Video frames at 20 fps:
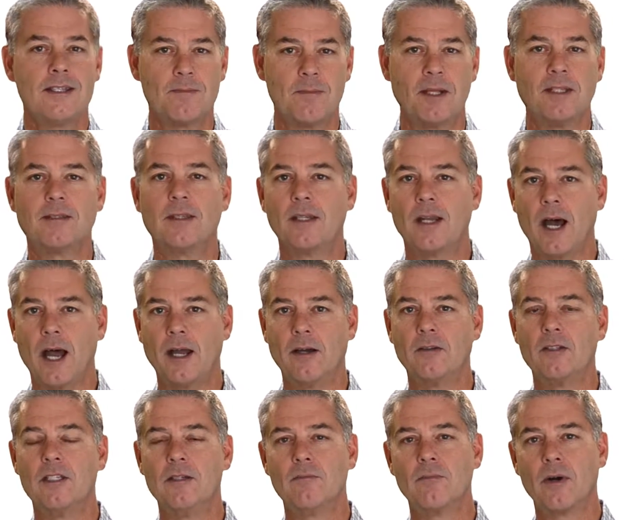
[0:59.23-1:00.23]
spent on
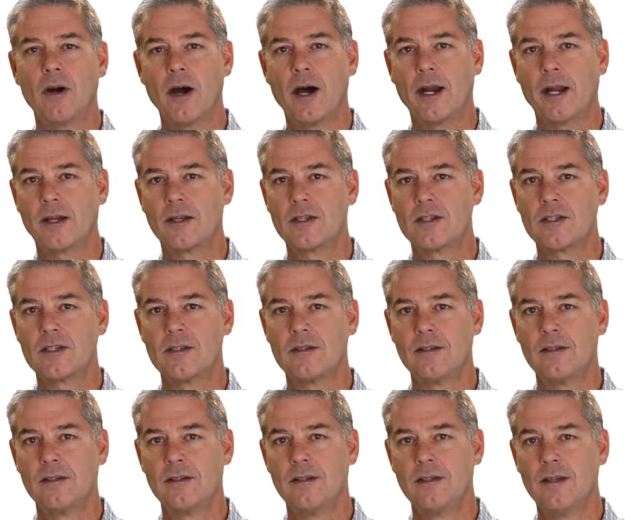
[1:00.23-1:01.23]
IoT products.
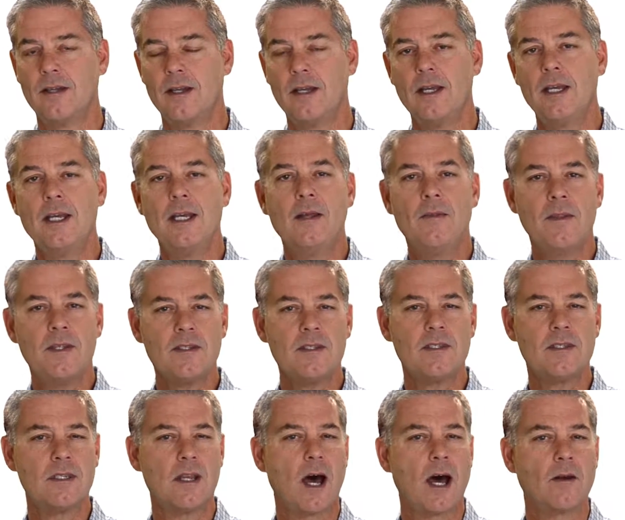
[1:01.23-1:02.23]
This
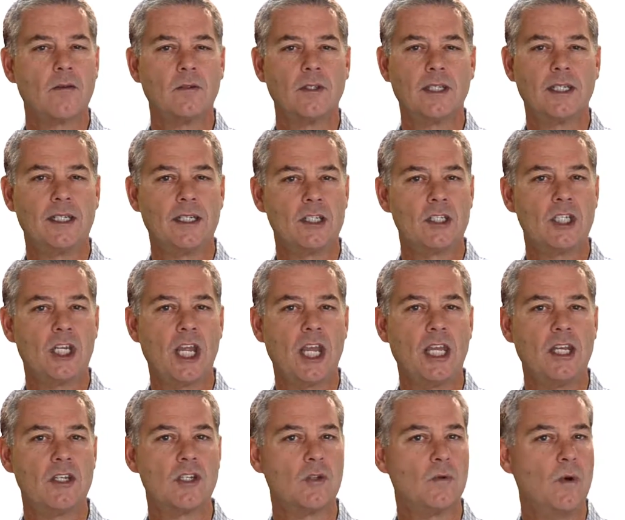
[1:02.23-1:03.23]
is not only going to
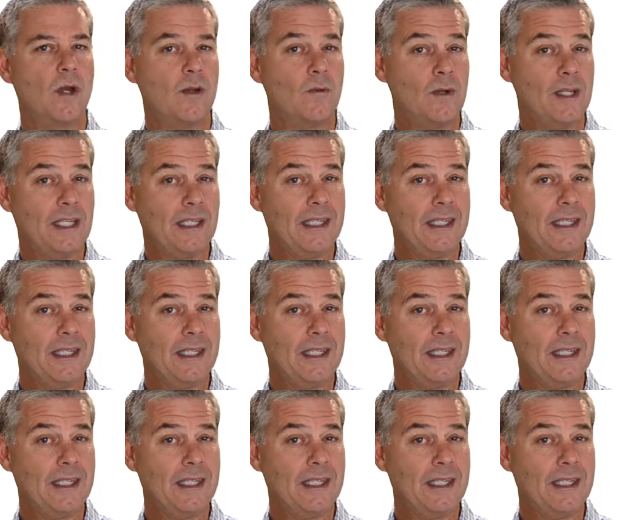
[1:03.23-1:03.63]
change the way we